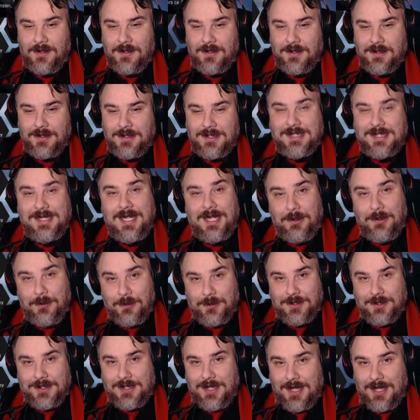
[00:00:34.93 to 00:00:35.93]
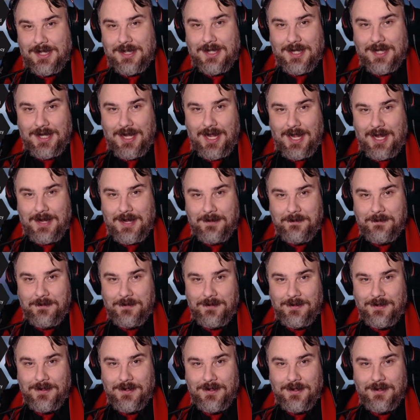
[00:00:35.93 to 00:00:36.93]
skills in the game
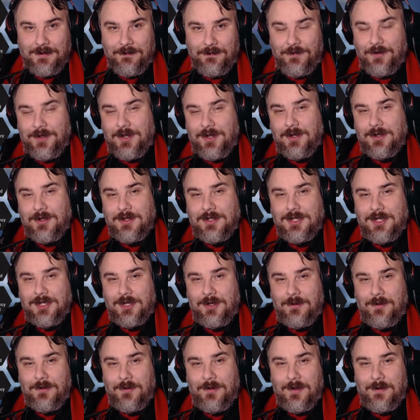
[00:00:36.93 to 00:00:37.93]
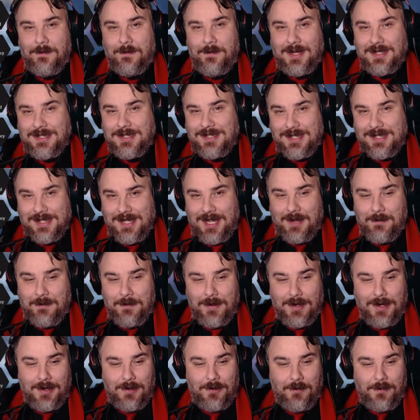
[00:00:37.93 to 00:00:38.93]
for you to master the game a
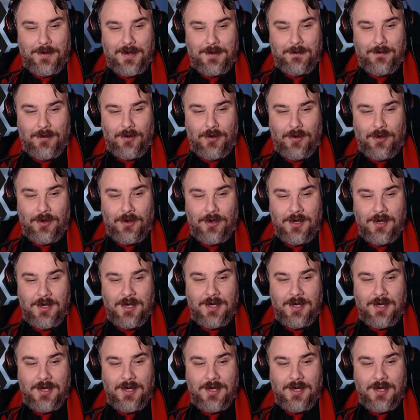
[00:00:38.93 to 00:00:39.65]
little bit more,